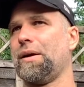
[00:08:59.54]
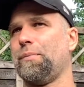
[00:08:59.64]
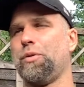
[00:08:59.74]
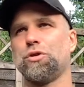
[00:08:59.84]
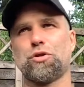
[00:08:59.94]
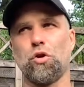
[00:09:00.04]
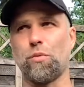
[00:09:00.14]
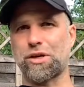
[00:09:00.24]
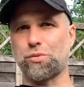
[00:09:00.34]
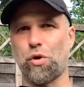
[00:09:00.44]
put so
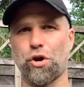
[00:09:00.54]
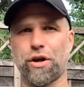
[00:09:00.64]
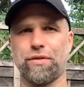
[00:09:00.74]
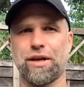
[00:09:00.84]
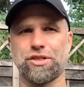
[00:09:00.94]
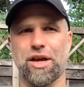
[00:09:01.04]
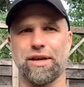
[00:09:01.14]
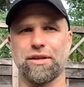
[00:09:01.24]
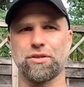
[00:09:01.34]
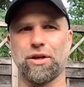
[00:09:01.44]
much work in that
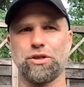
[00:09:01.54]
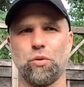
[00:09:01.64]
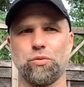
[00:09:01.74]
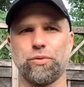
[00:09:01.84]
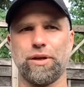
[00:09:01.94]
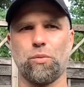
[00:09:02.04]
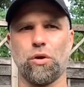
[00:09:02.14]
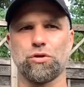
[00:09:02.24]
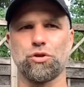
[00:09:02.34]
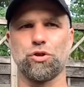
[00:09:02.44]
channel, so I don't really
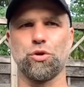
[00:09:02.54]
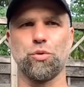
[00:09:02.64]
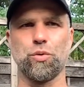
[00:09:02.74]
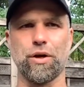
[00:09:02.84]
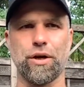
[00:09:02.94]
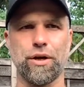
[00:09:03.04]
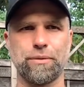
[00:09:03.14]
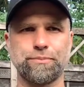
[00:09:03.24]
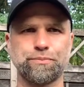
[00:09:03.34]
want to... Uh,